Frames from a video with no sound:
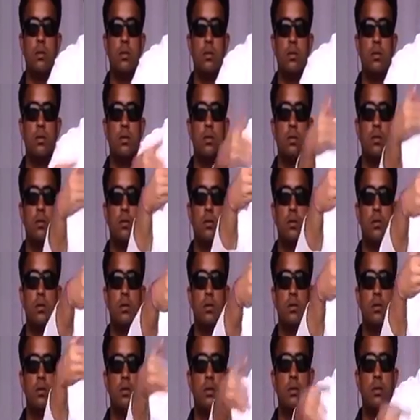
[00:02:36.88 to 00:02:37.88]

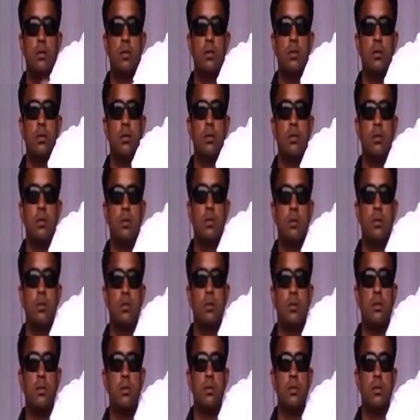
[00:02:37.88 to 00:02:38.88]

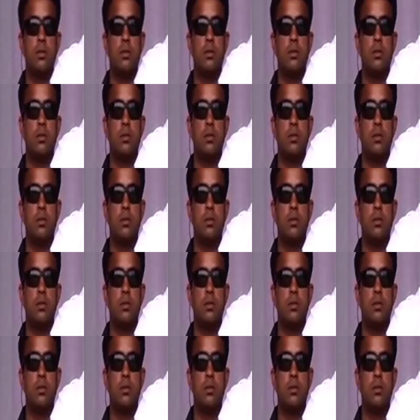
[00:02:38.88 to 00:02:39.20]
The person shown says nothing.